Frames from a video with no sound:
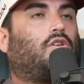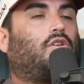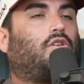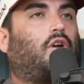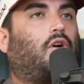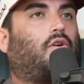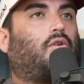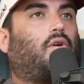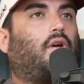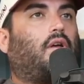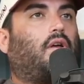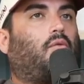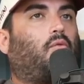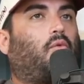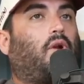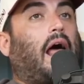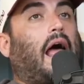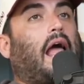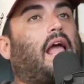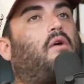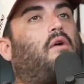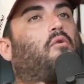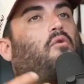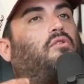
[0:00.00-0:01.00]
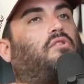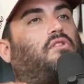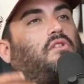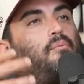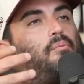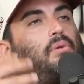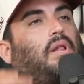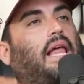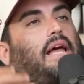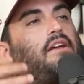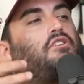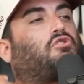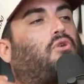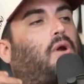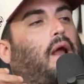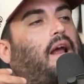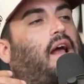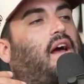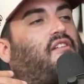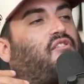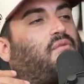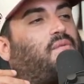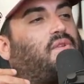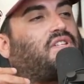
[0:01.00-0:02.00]
the pleasure
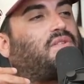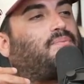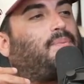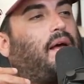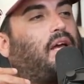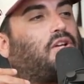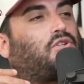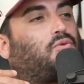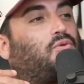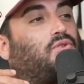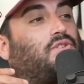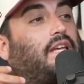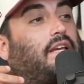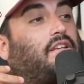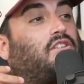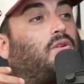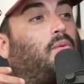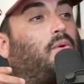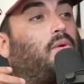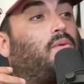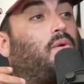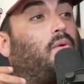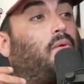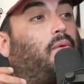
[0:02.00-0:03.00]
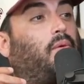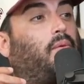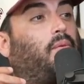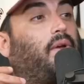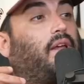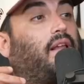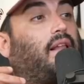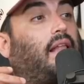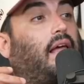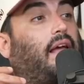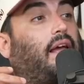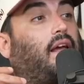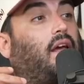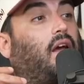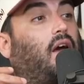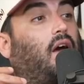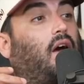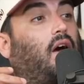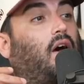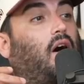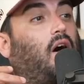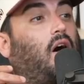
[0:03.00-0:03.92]
I got from the special was like so many people being like,